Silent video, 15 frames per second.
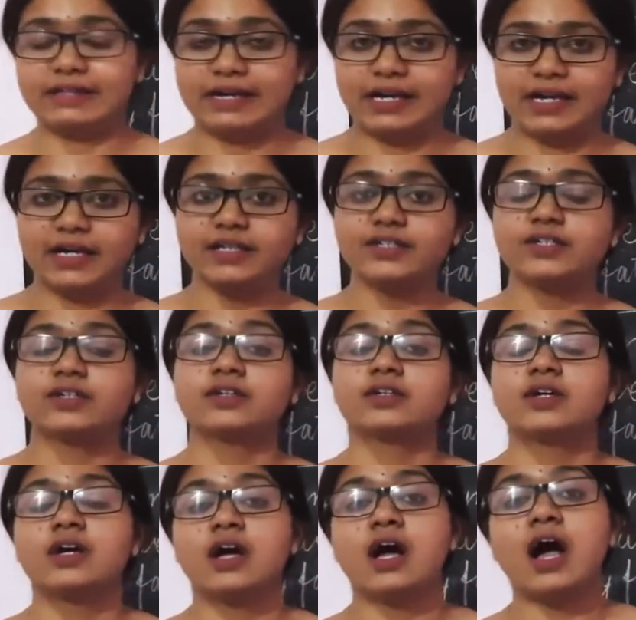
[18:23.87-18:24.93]
that
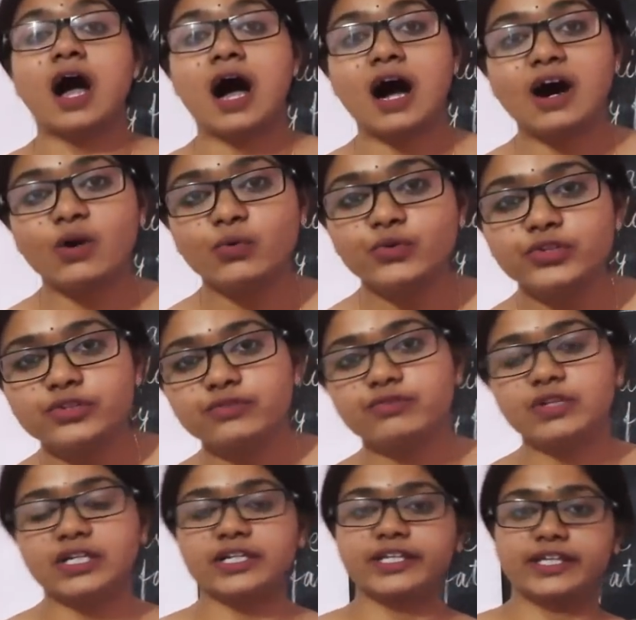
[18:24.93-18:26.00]
how you
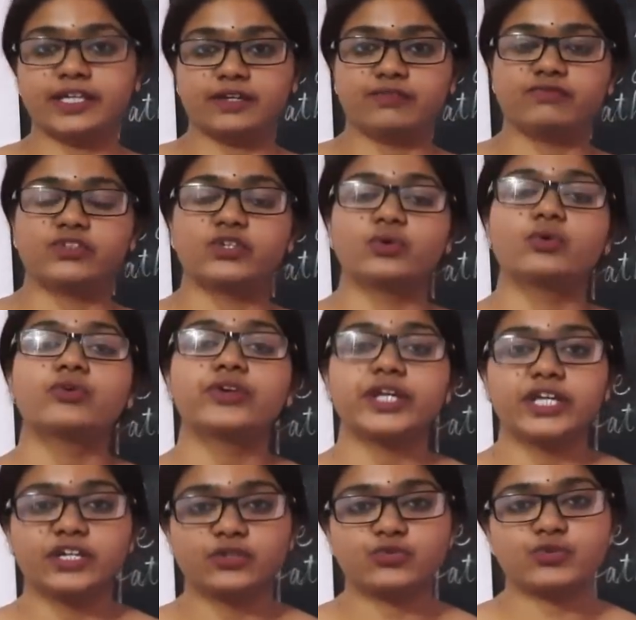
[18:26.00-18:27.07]
will give your
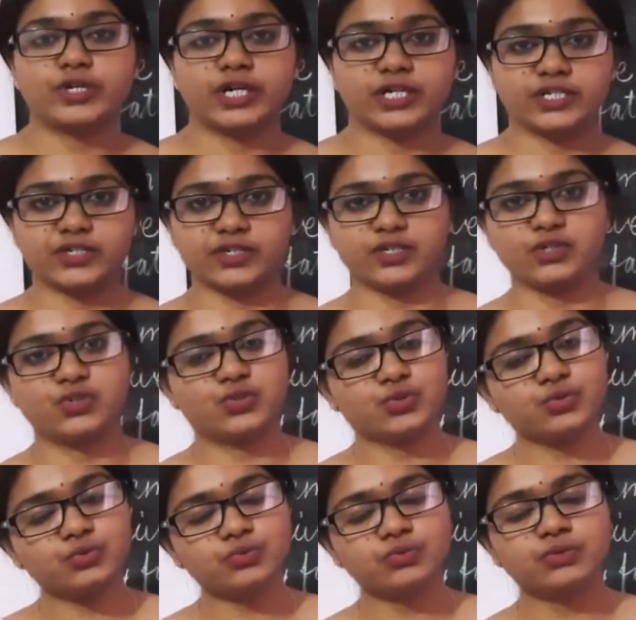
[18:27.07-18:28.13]
introduction
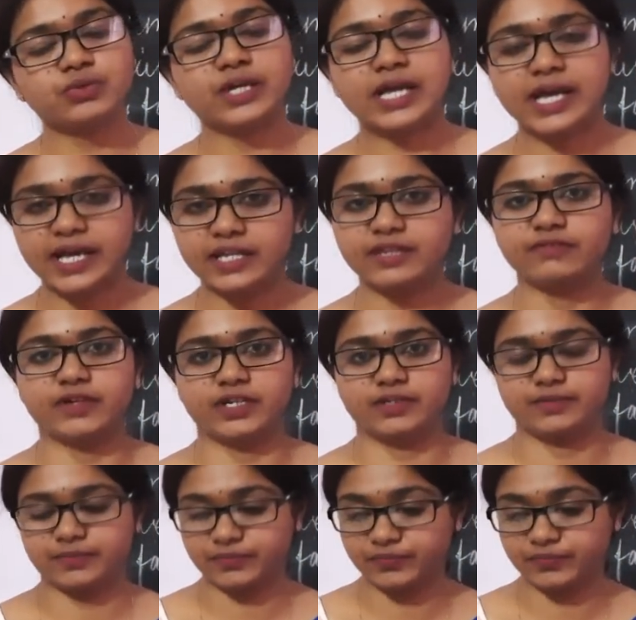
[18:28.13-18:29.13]
to anyone.